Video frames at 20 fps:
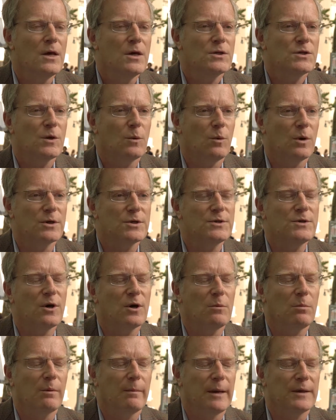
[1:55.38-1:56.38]
So what is
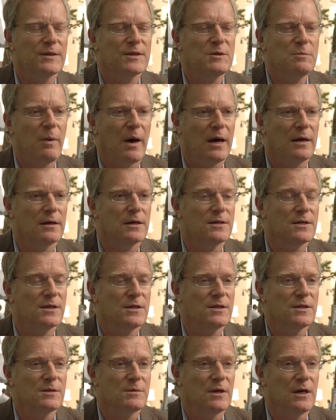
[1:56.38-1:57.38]
notable about this patent is
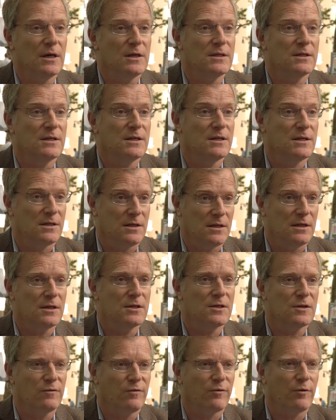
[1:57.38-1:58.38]
it's
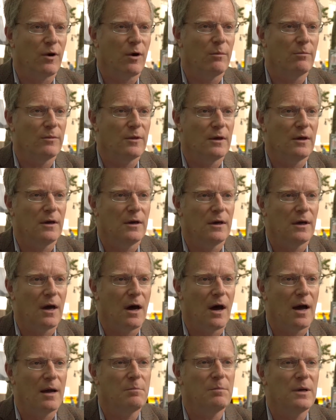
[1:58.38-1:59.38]
distinct from the
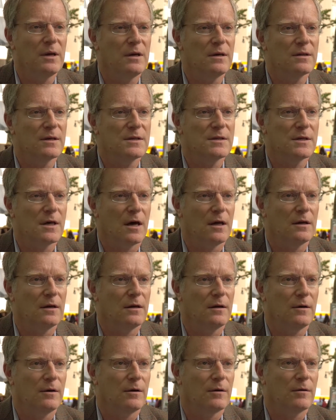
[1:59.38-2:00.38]
IP that's
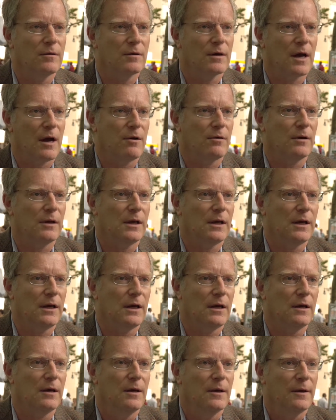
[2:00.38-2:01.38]

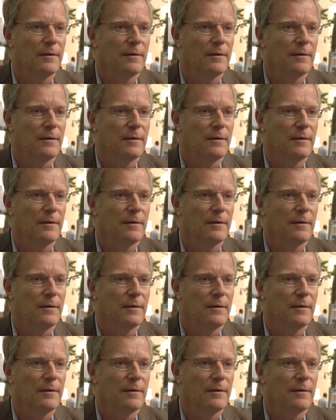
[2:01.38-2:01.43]
currently